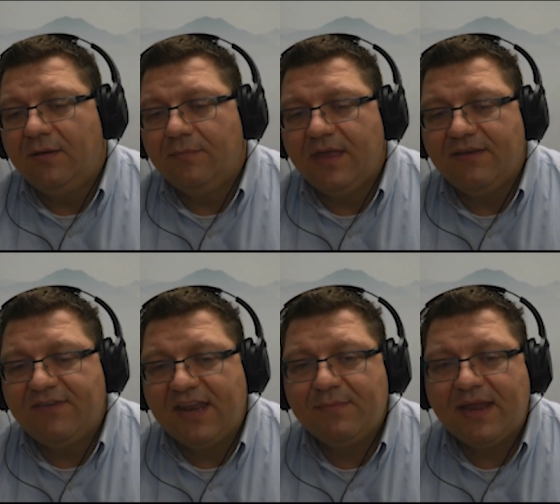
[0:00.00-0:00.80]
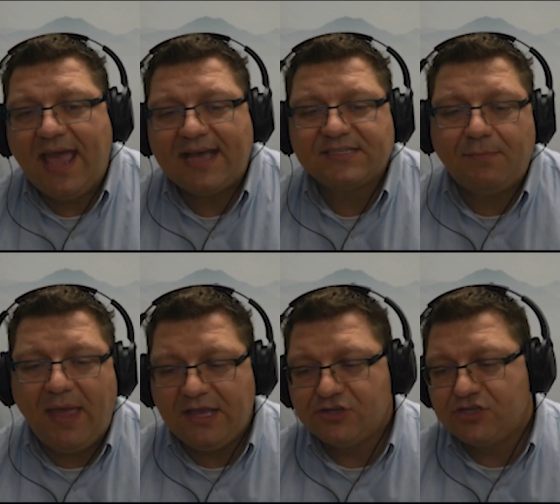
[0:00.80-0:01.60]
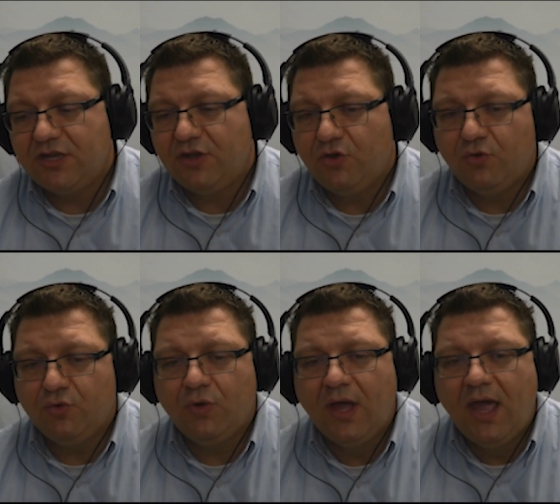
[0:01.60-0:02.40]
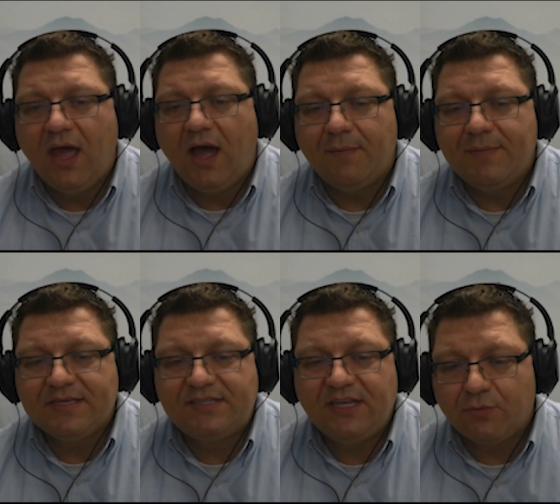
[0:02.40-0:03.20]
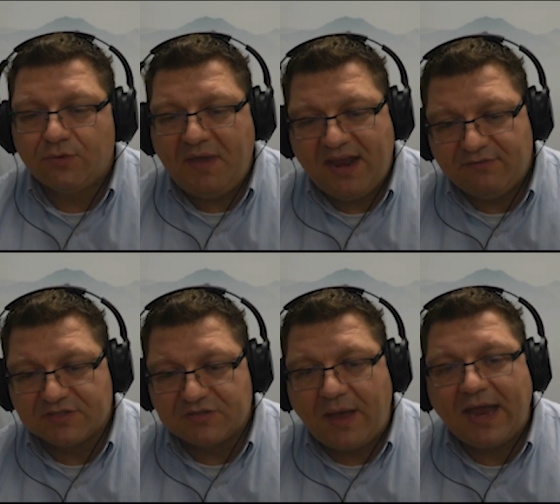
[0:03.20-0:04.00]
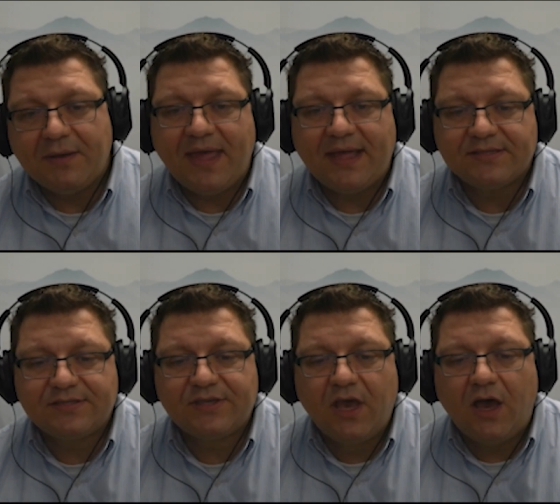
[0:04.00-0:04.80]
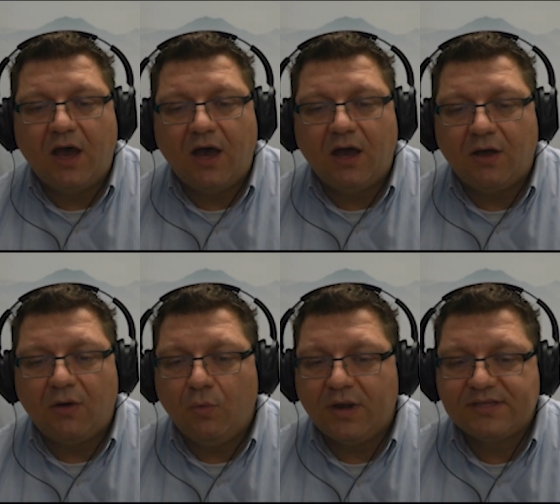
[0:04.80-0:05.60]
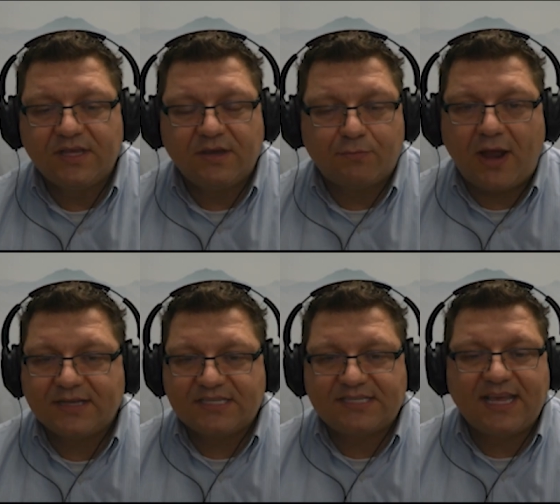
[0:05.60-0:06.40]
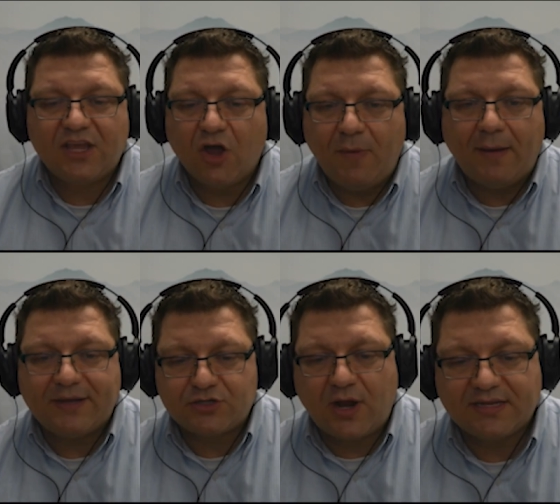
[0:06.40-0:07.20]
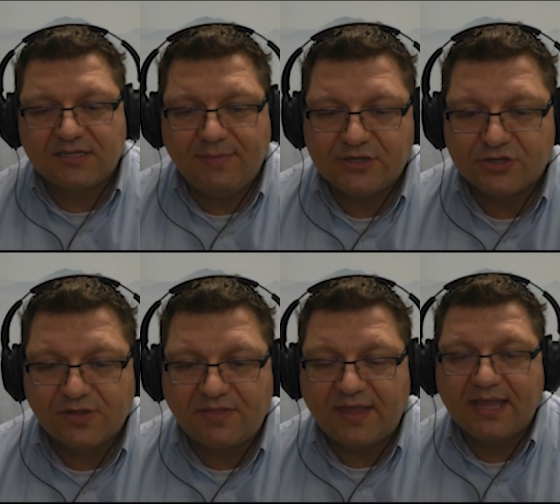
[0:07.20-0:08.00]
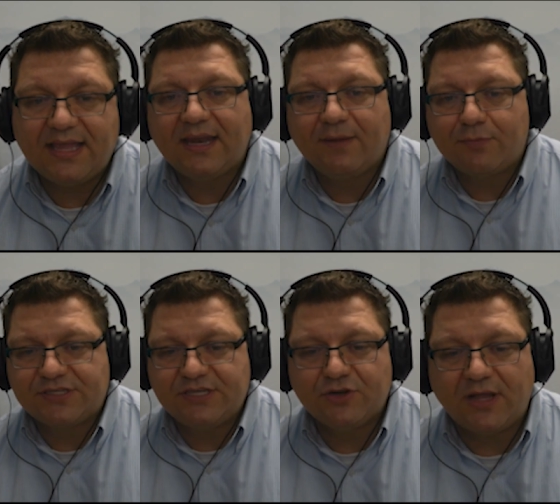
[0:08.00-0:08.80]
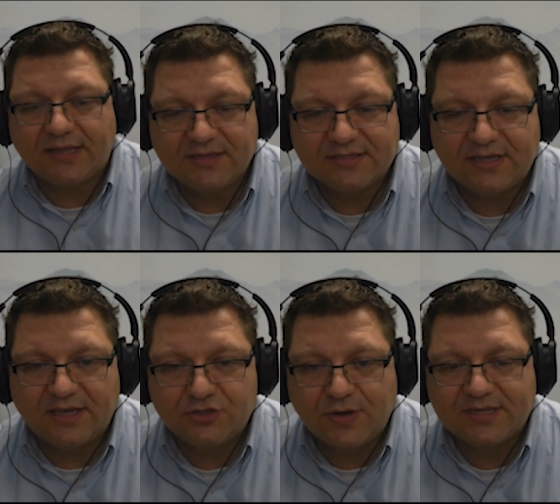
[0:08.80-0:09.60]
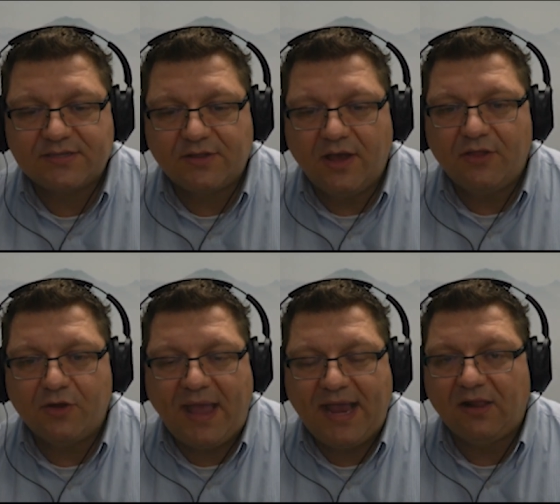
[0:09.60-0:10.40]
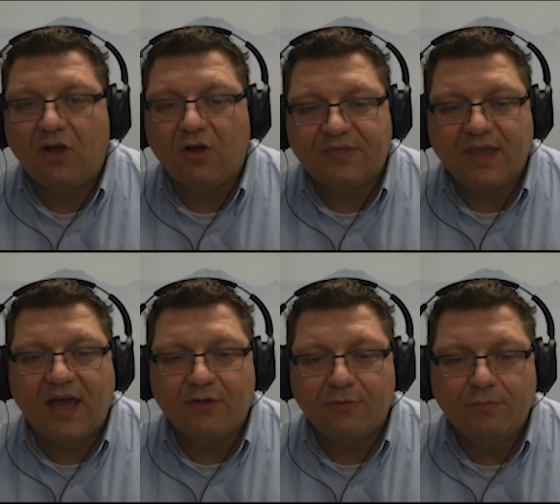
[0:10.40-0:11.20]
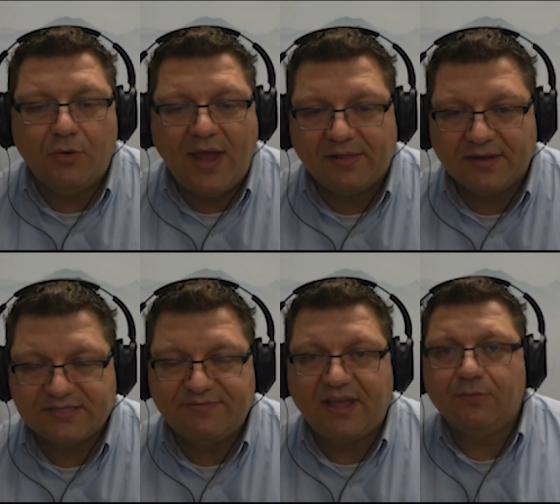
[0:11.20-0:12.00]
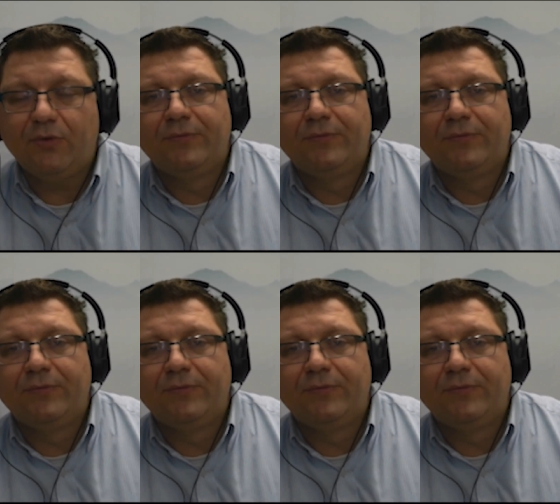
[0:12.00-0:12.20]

If anybody has a patient who is dealing with painful spine mets, what is the process they can go about by trying to make sure that they can get a procedure like this to address their pain along with the other modalities available?